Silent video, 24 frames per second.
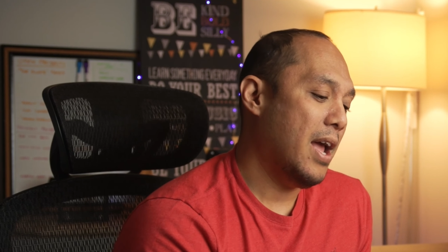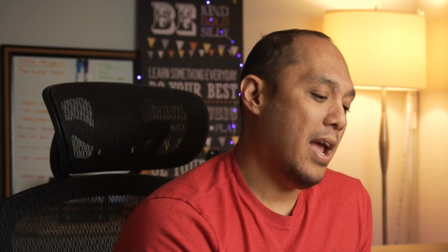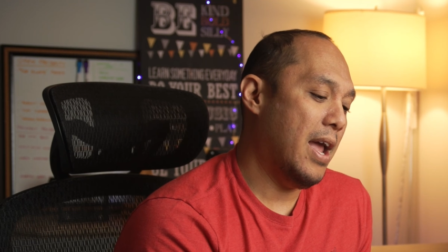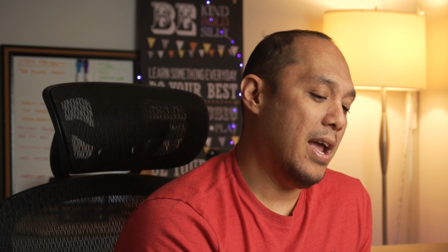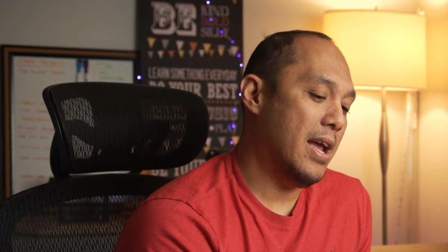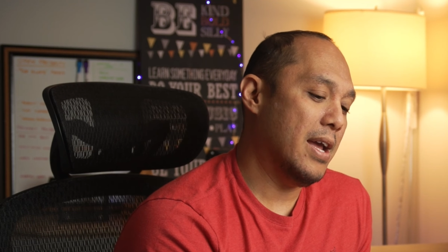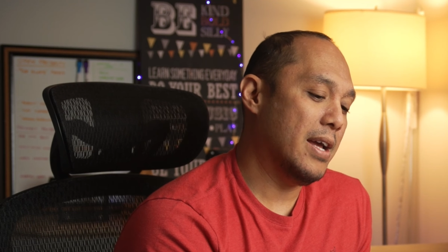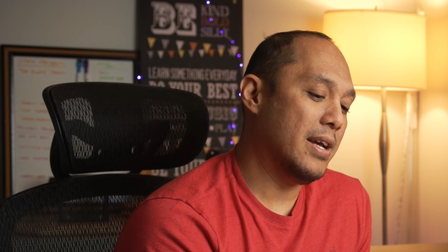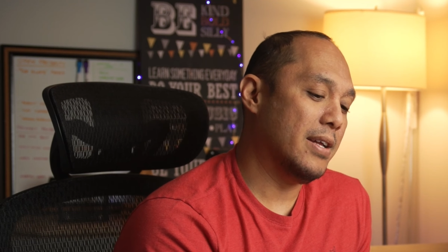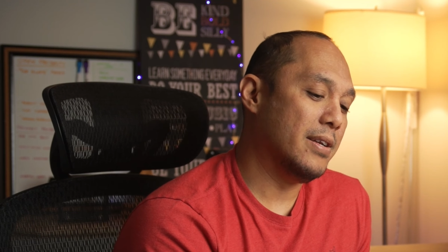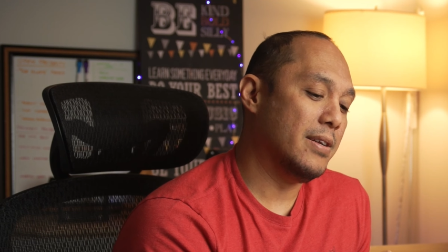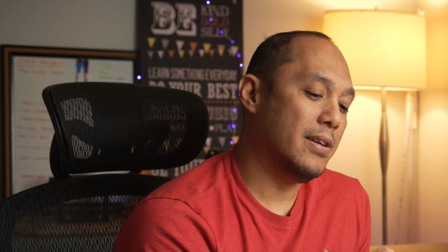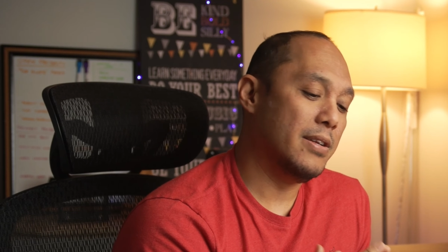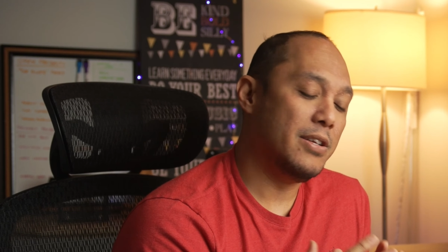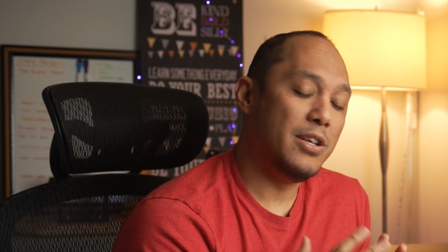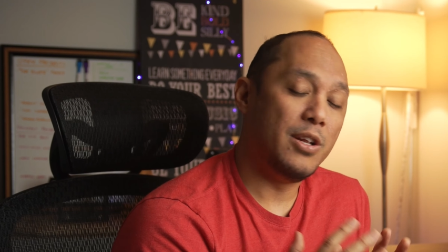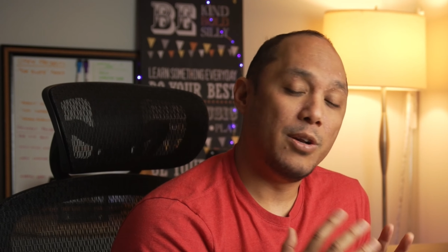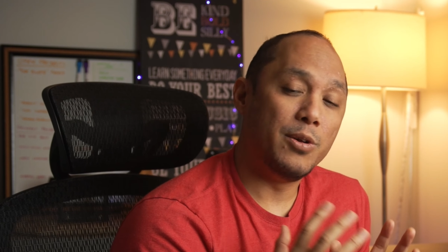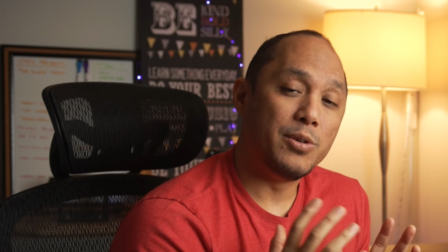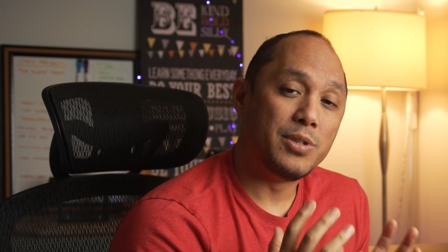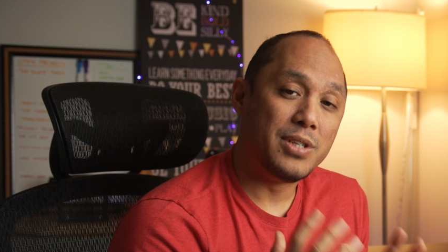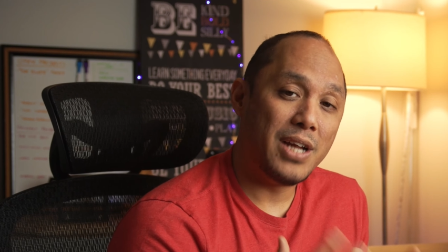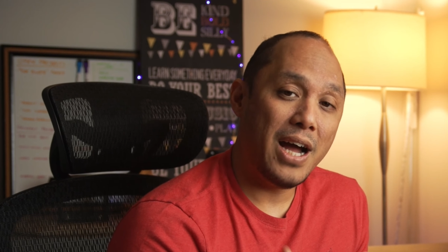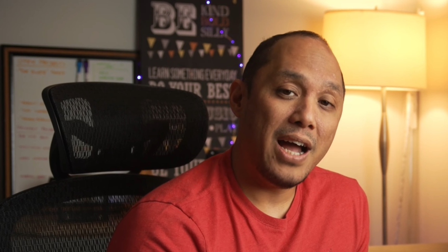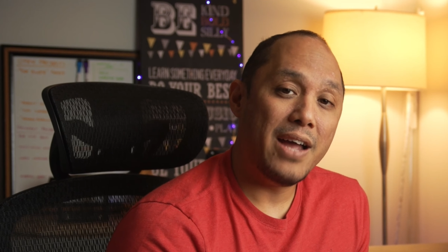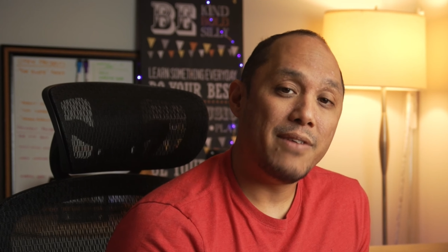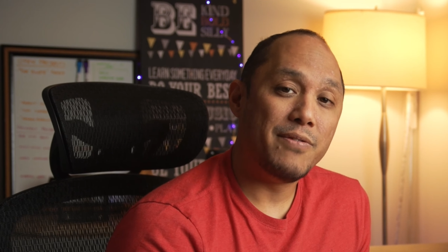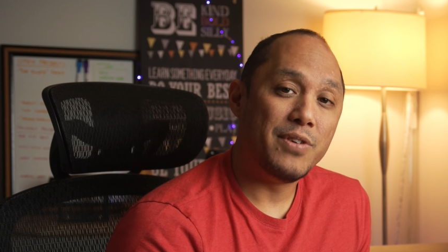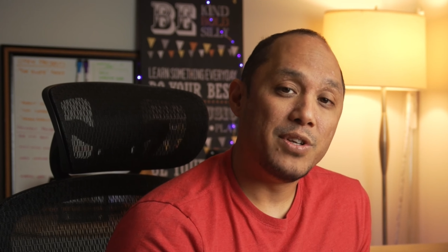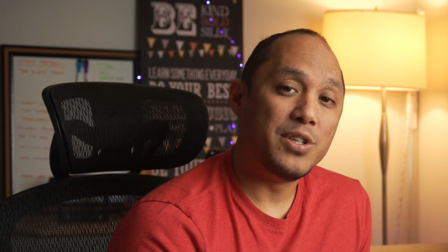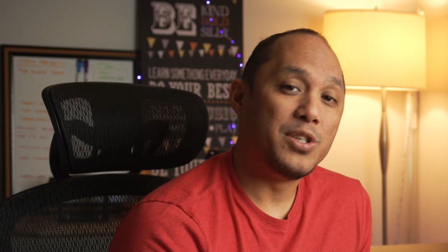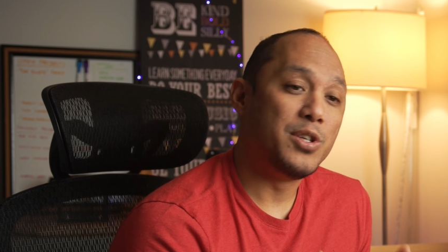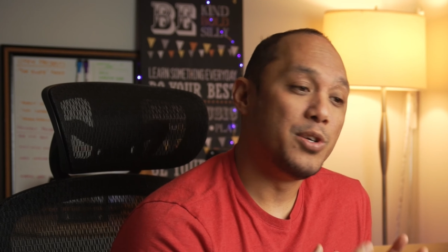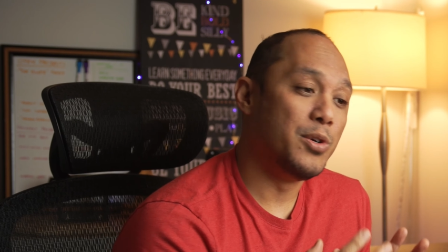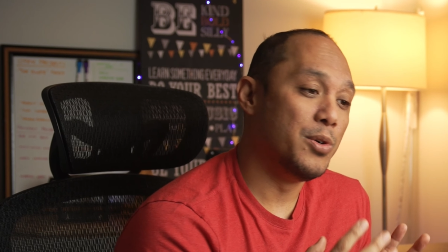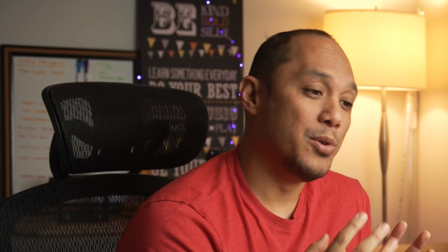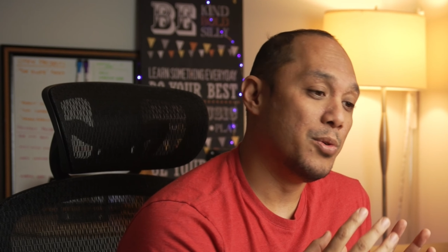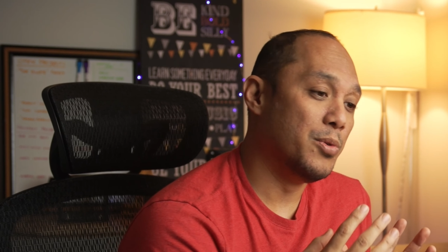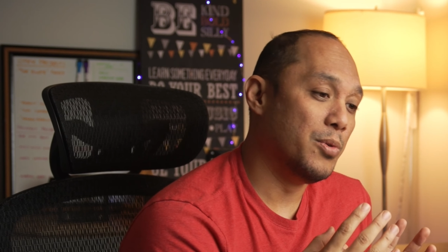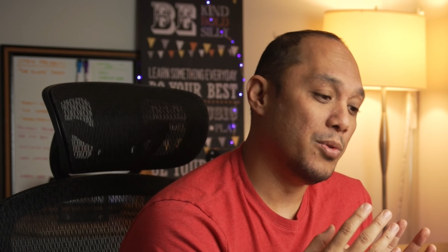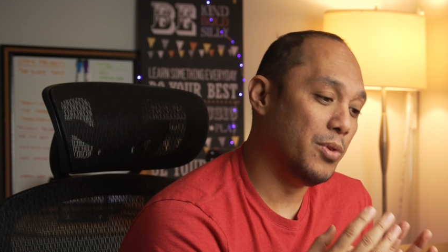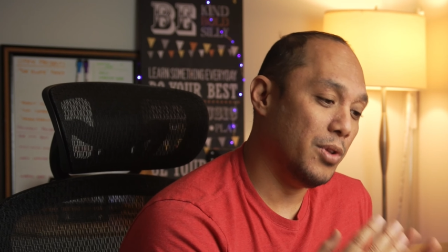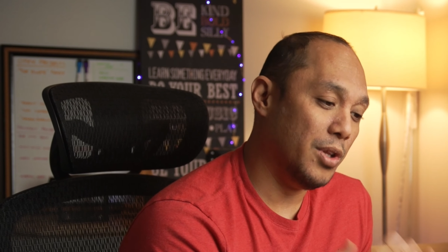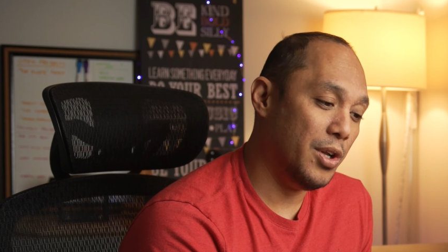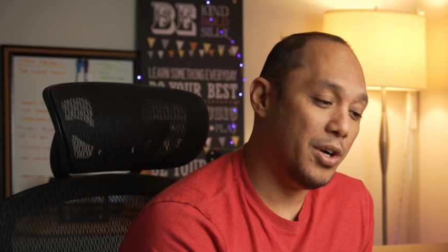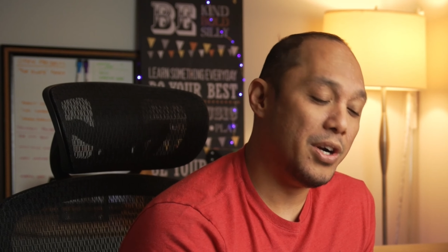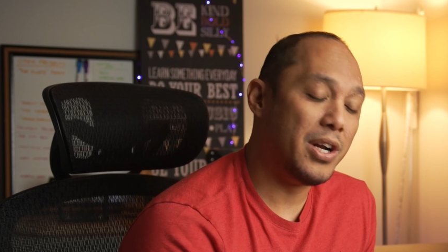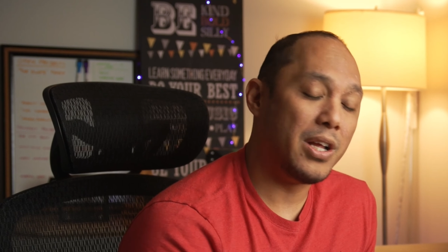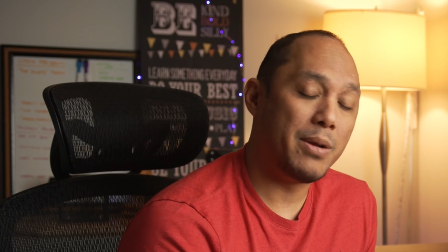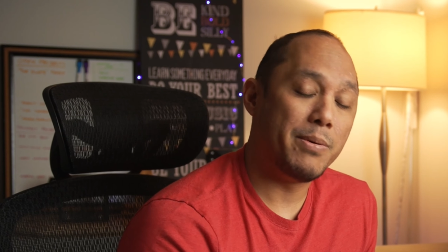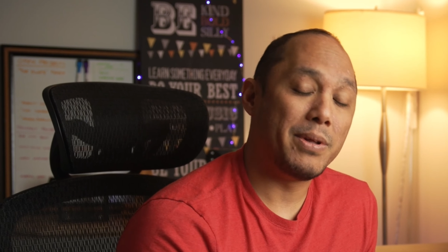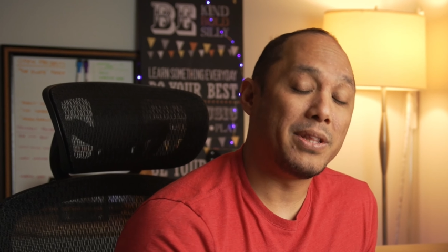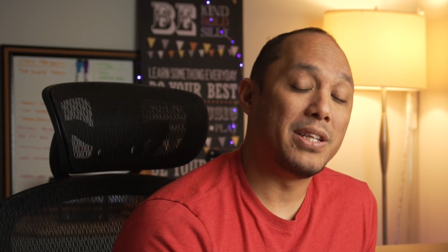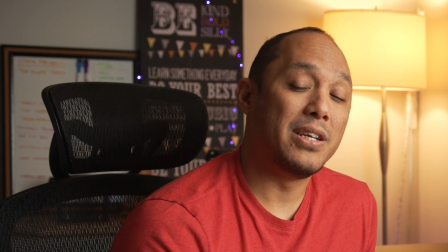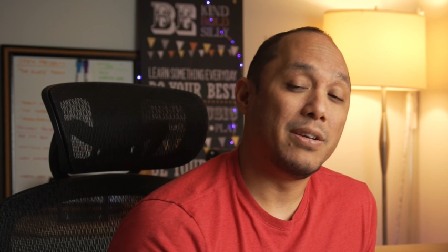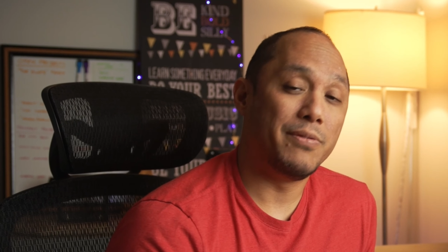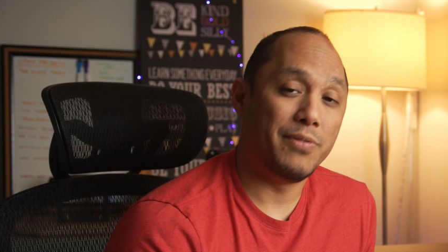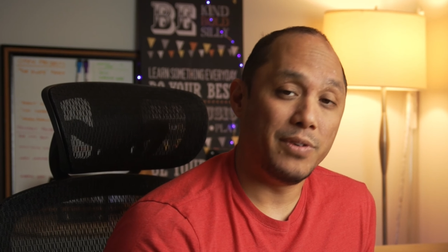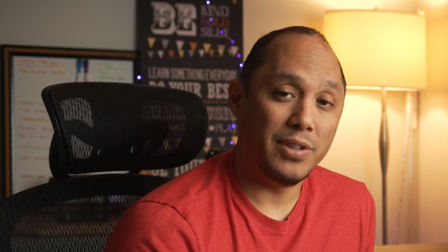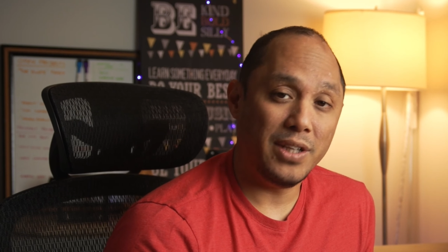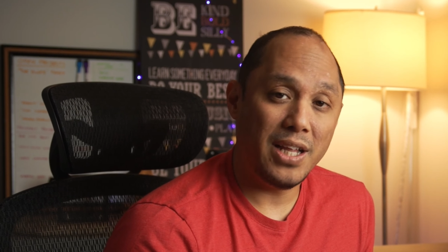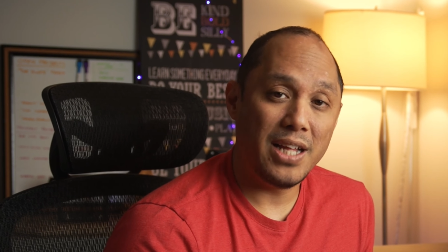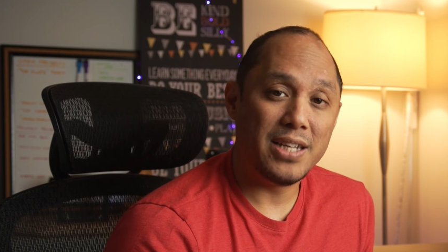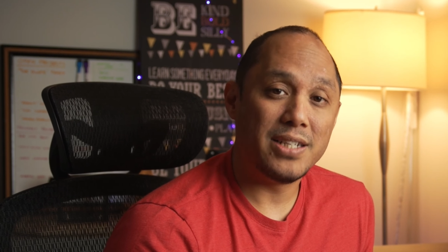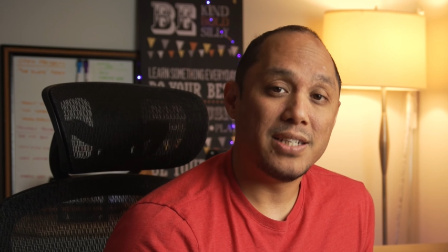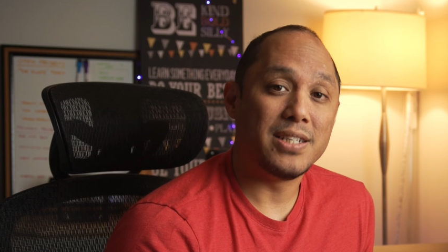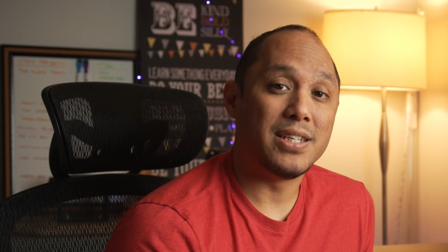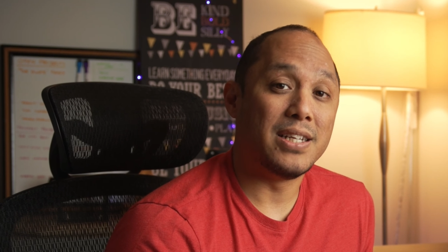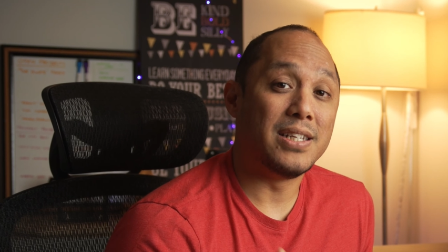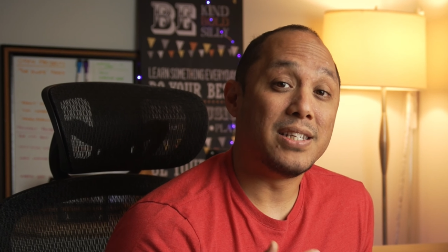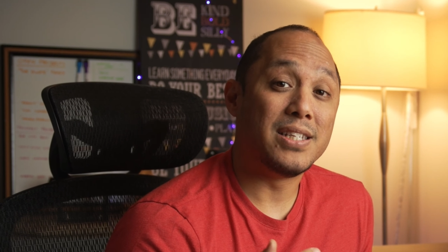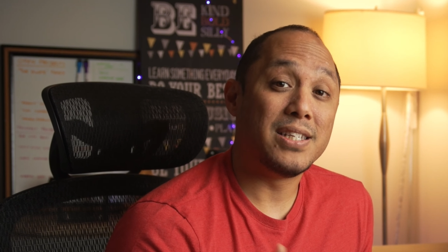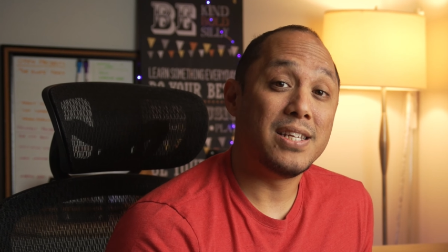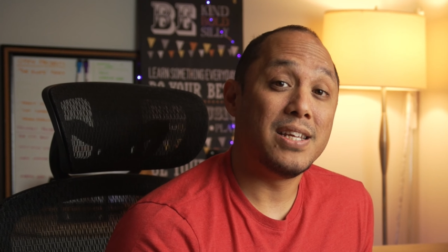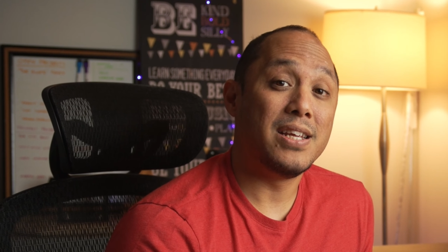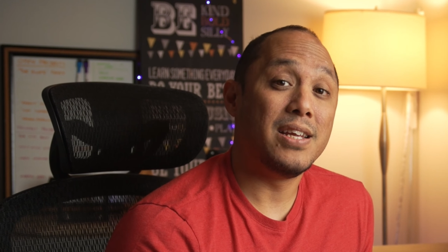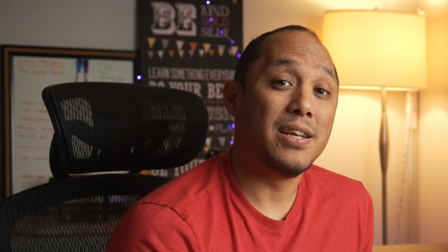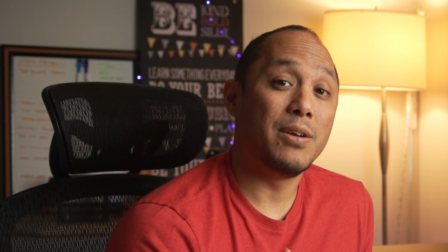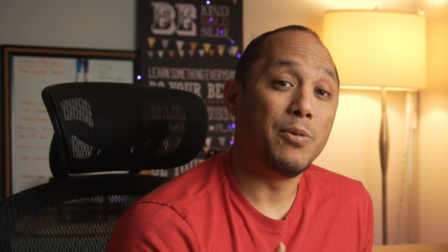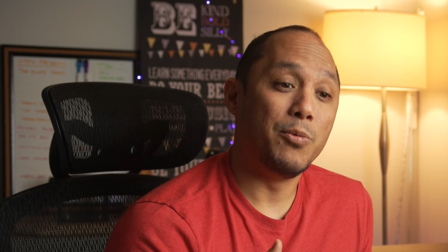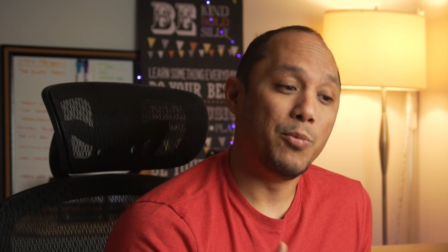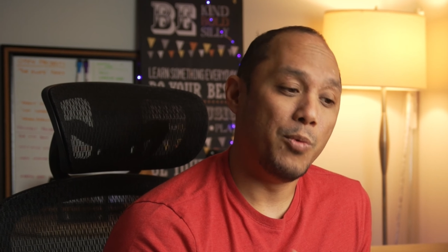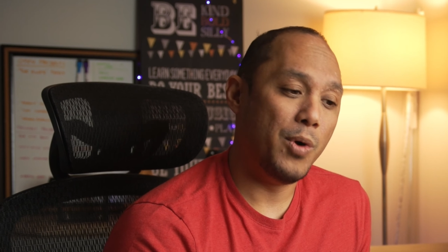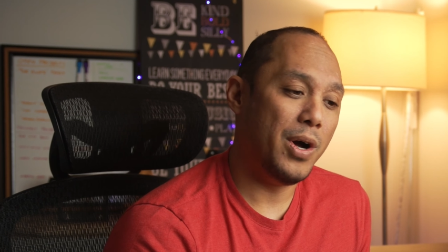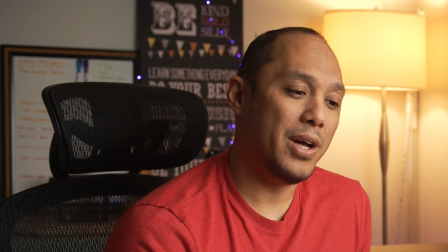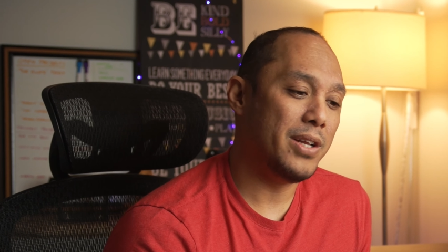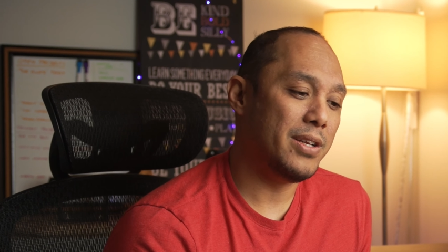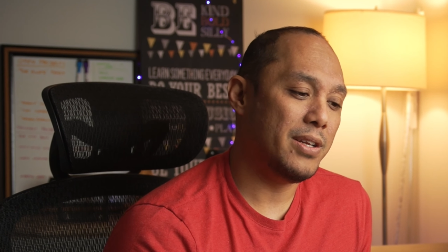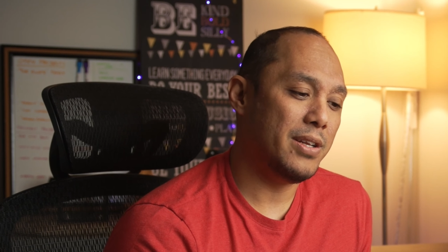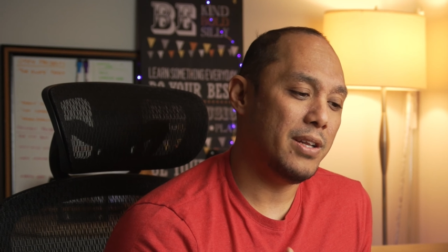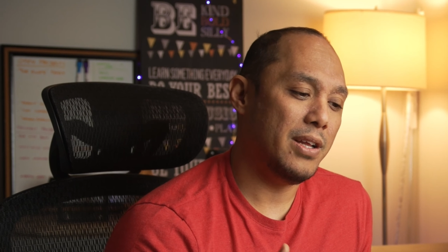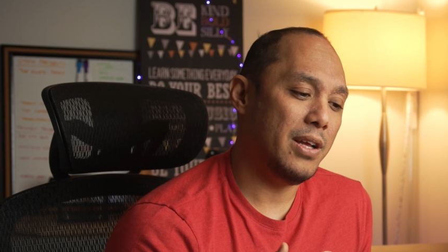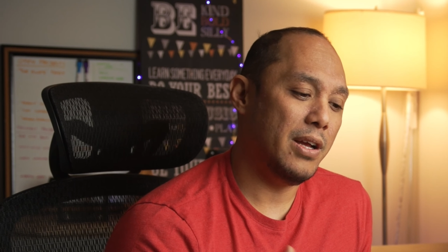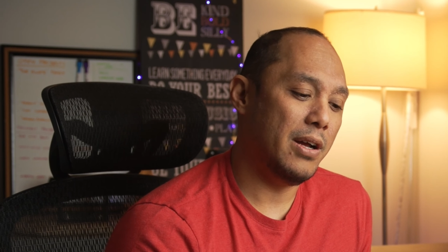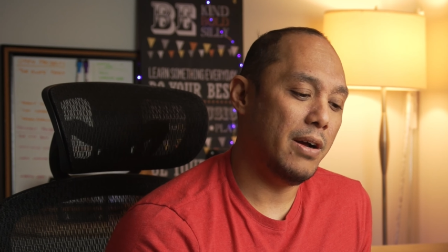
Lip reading: and dive into learning about the different lenses and seeing what